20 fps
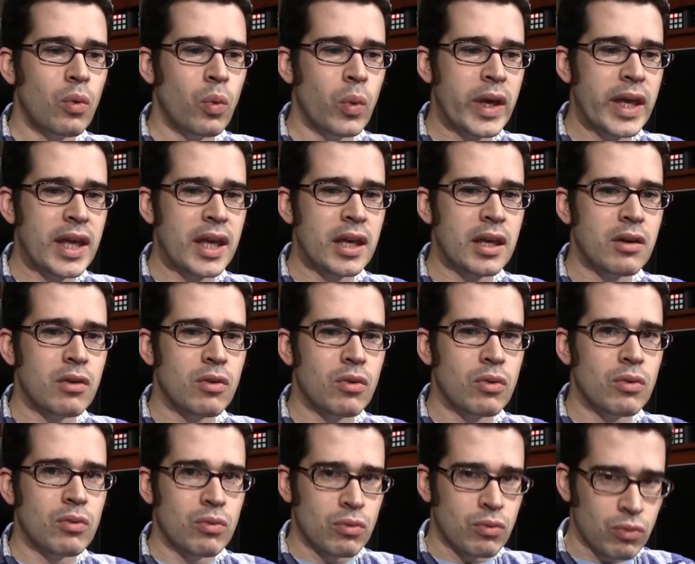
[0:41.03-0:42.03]
we
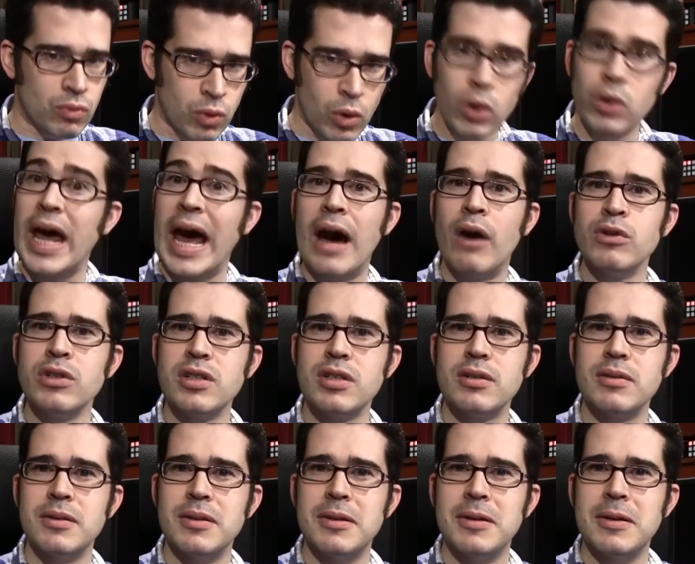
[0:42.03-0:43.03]
rolled
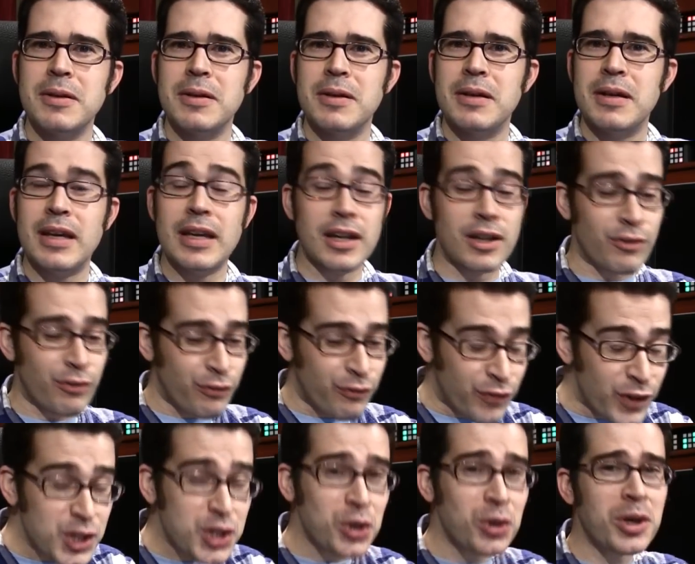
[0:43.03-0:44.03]
out in an
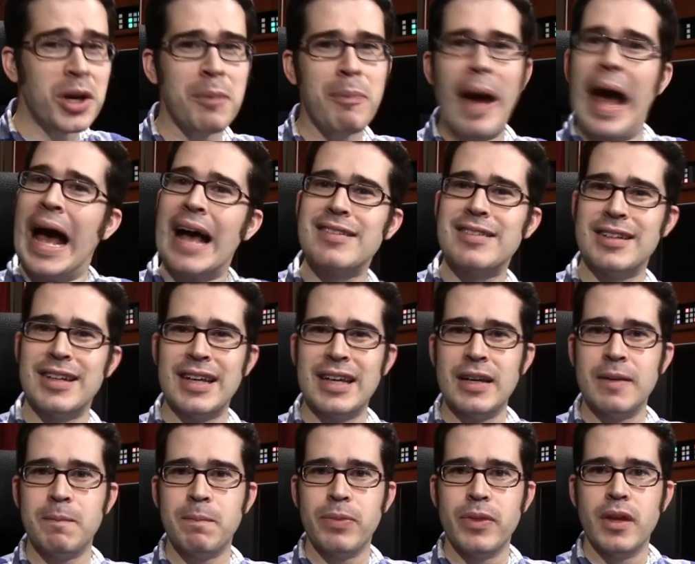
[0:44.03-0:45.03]
official
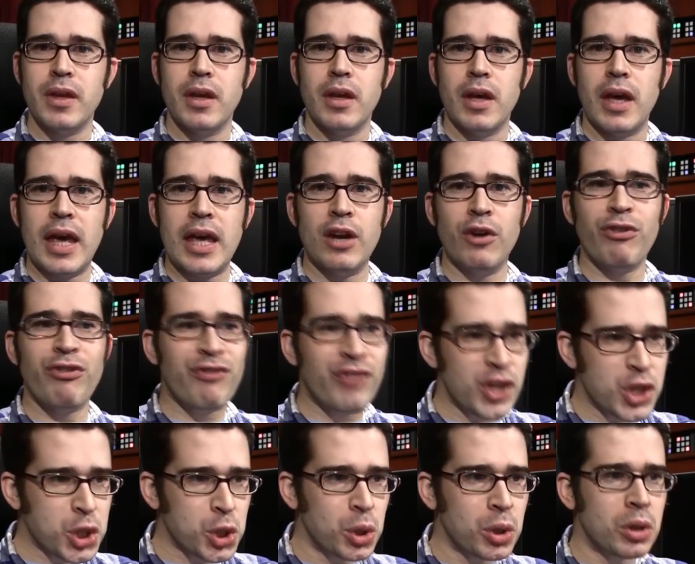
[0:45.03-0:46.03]
capacity, an
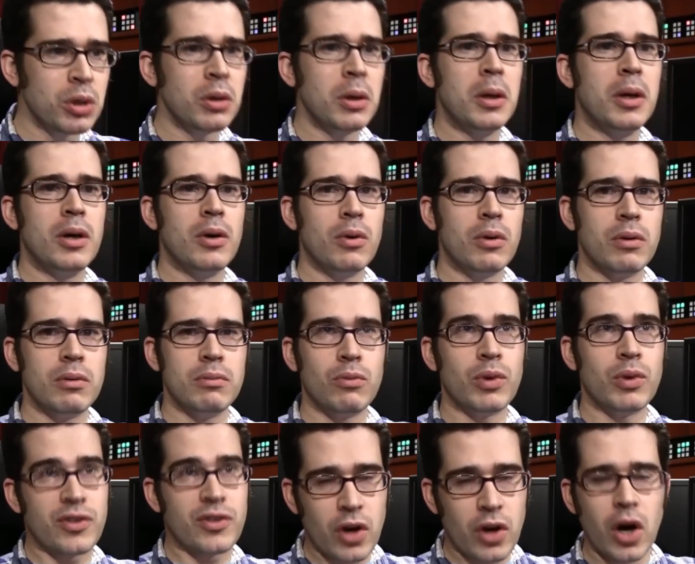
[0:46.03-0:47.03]
official,
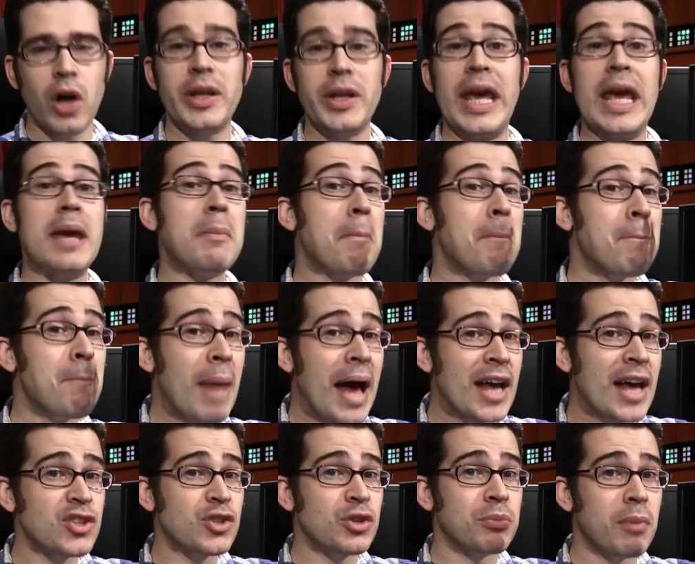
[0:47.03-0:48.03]
what's called a
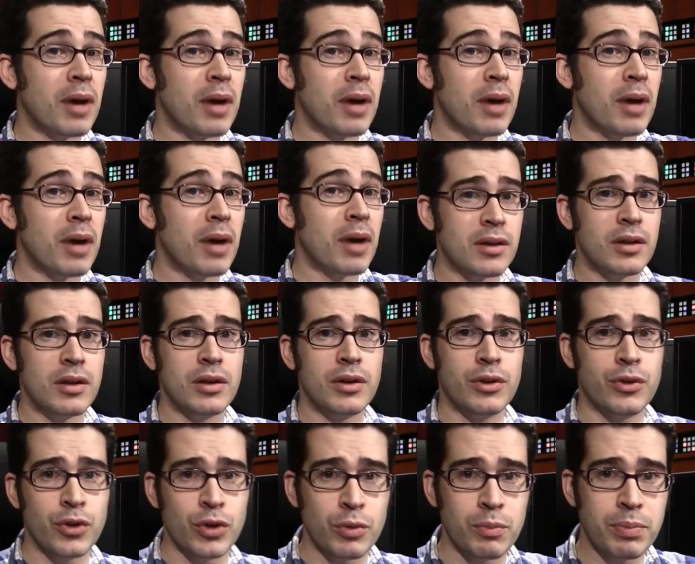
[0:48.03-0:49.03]
mastermind
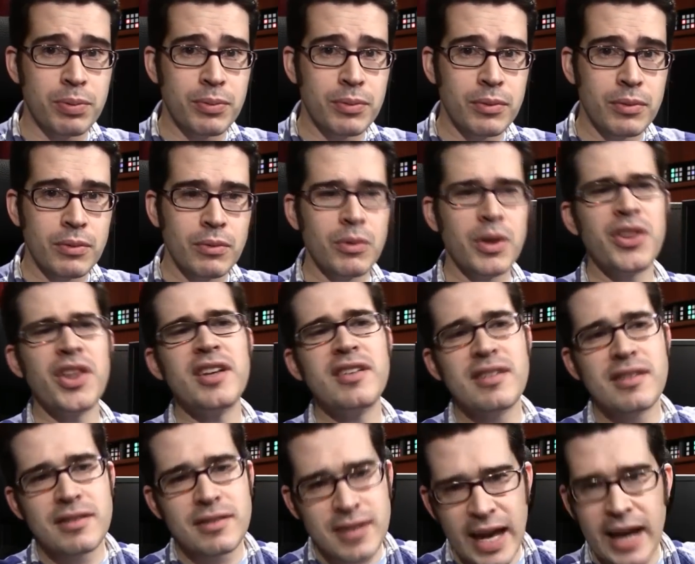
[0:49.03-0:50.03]
group with
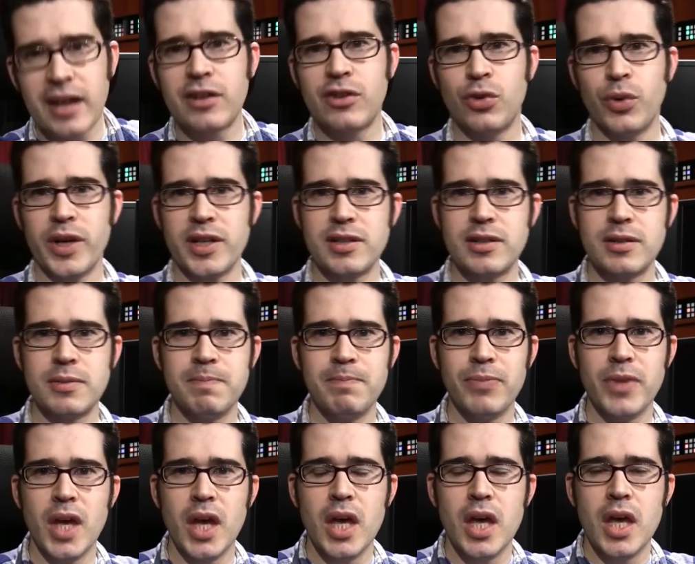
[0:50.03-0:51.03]
a tech twist.
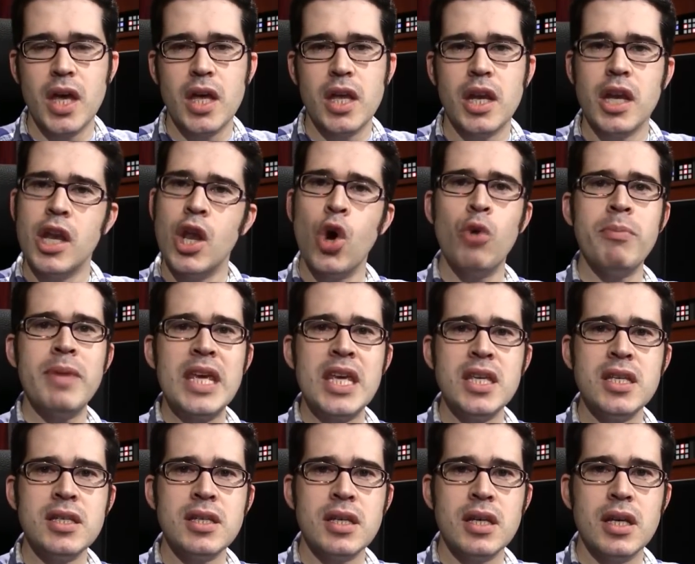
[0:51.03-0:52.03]

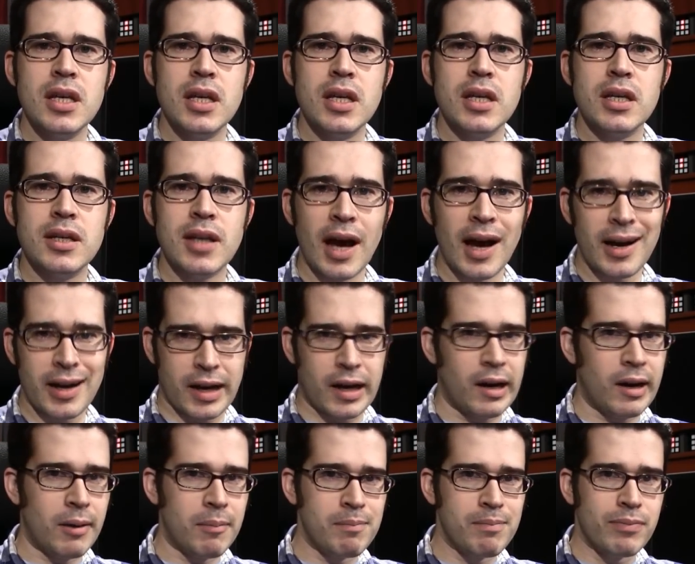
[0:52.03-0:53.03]

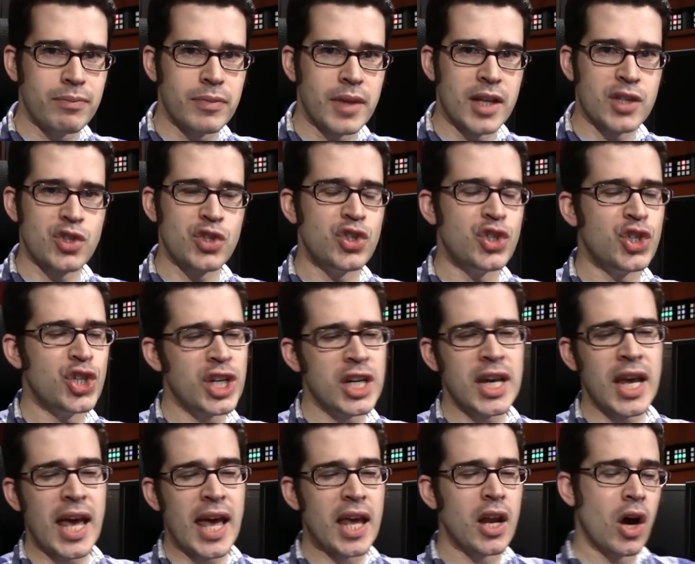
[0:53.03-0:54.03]
Gnomies.com. That's
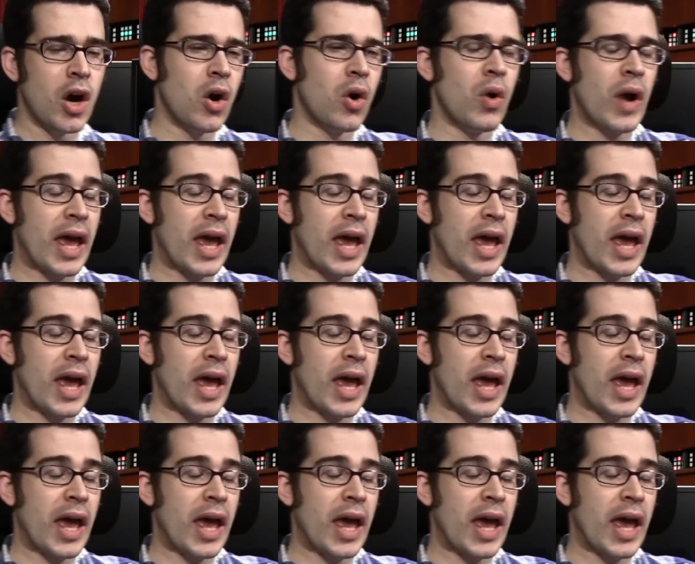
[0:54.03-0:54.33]
Gnomies,